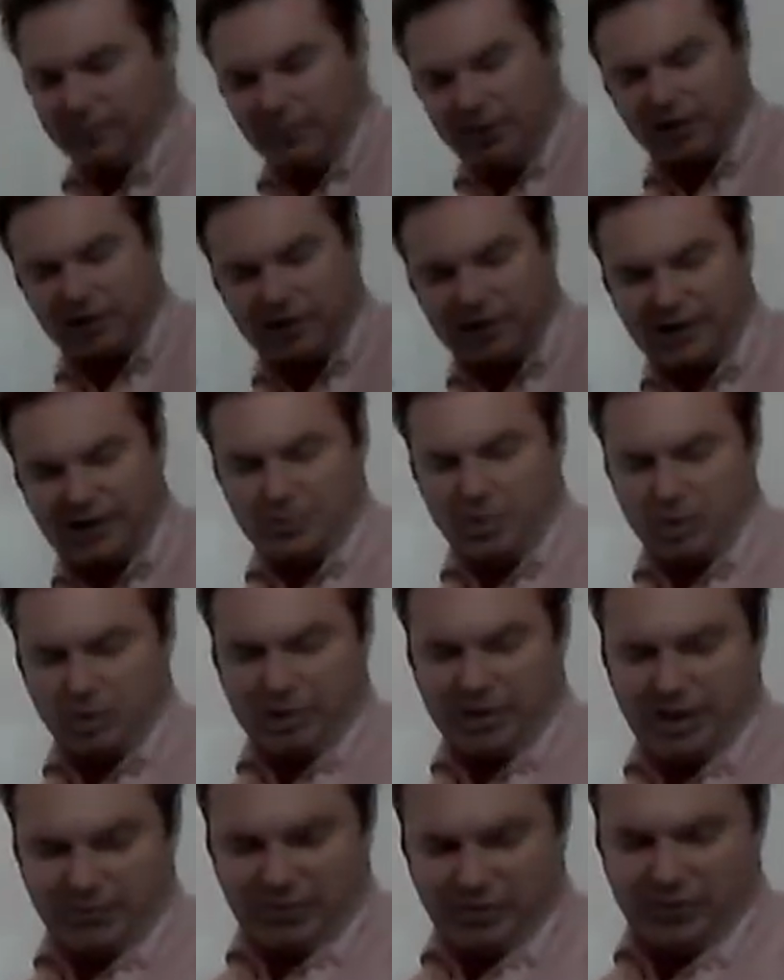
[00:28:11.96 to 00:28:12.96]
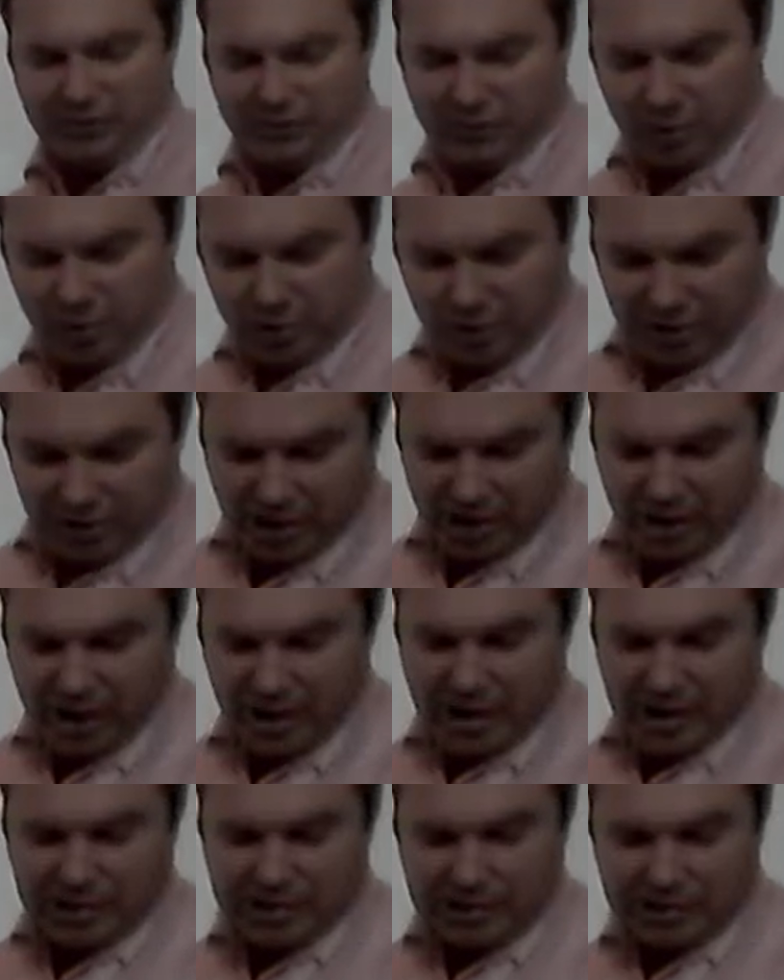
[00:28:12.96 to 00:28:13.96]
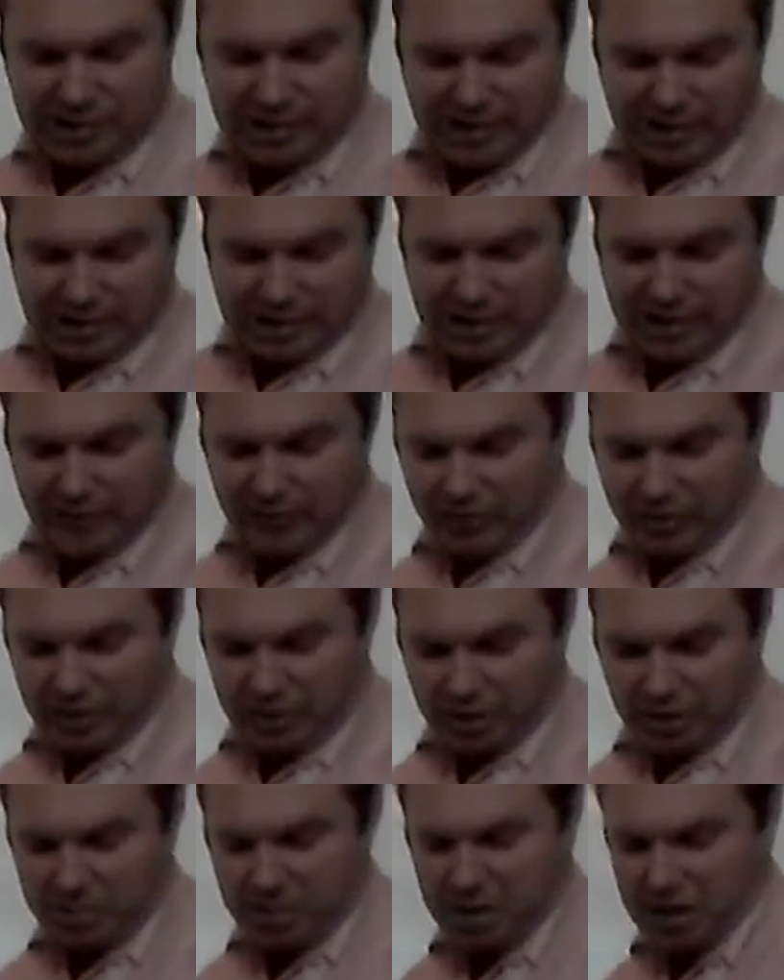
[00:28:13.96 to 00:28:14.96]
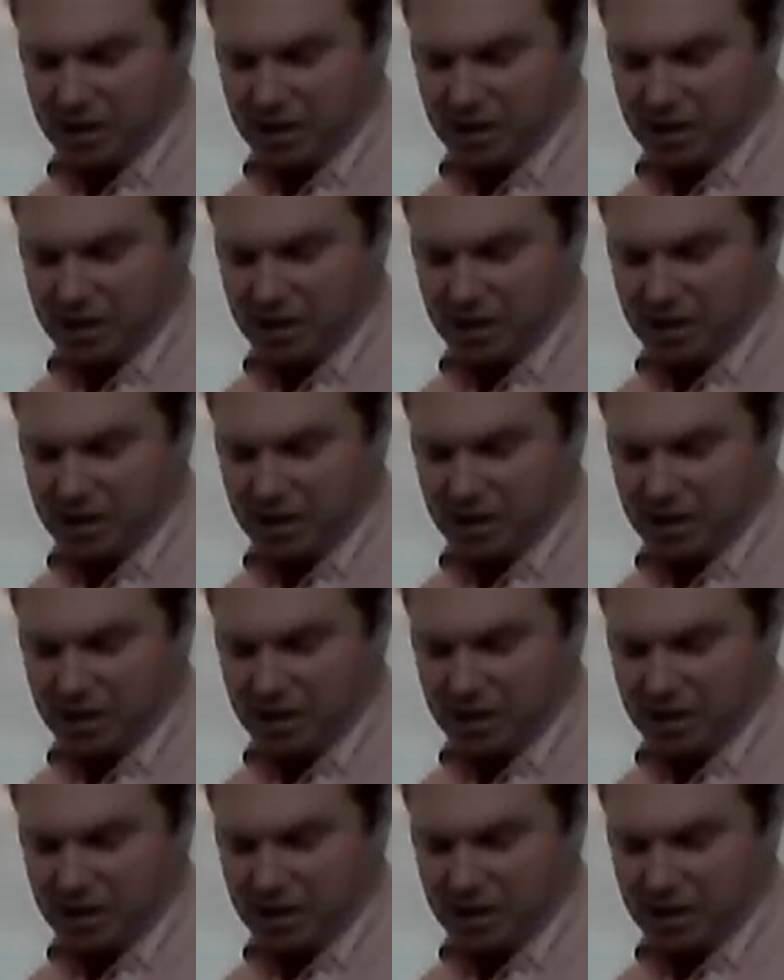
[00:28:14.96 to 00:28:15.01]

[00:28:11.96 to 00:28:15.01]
paradigm you're given for the linking verbs.